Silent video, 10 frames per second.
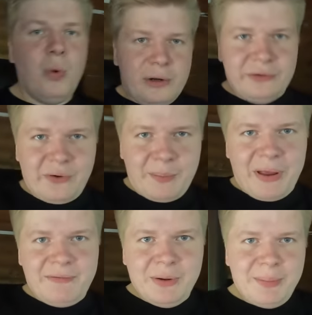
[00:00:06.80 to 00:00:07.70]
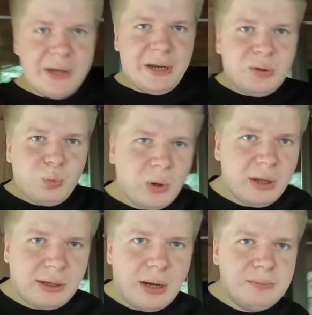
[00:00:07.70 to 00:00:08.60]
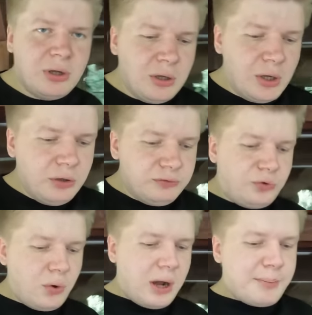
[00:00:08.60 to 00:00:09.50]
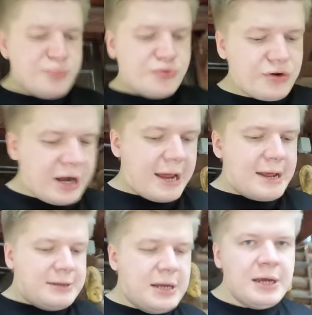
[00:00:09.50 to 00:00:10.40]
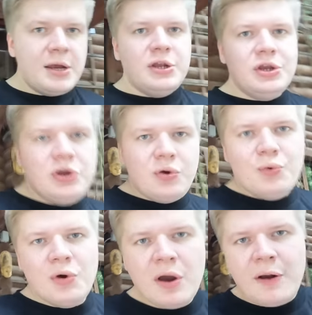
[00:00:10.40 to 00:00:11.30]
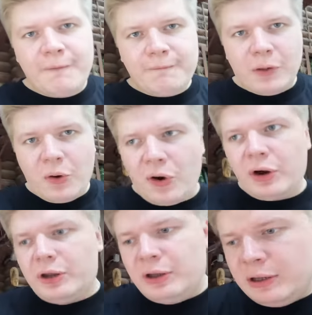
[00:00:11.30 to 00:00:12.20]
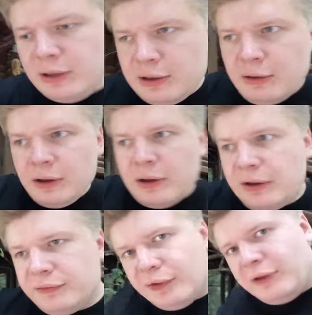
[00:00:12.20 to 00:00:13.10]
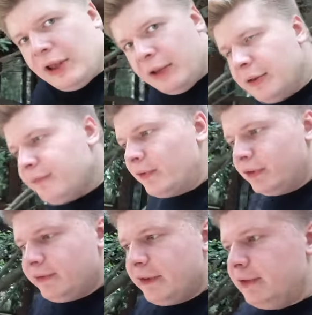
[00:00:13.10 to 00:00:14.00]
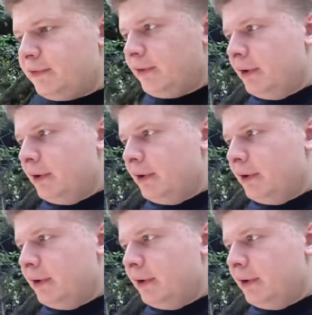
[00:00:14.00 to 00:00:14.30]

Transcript: What is up, everybody, and welcome to a brand new vlog. And today, first things